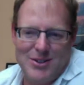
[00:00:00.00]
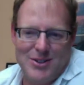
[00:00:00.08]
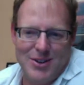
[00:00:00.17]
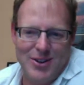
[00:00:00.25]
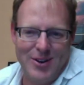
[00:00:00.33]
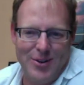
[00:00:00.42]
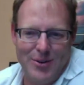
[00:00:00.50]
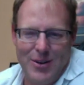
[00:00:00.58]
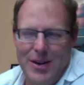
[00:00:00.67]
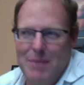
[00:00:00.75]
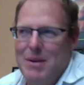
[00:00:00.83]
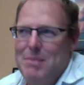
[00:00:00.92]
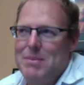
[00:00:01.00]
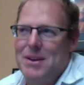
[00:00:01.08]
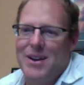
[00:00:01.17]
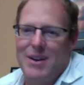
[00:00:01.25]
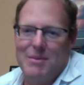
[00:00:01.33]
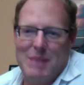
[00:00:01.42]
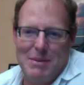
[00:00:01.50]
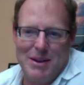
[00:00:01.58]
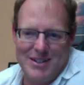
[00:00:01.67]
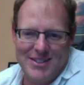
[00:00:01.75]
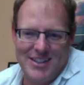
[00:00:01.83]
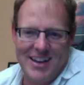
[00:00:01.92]
So when I'm up there, maybe
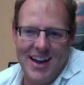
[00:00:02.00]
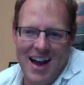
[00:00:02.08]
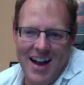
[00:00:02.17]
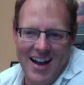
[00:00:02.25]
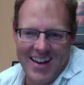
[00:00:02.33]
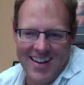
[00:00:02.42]
I'll say hi.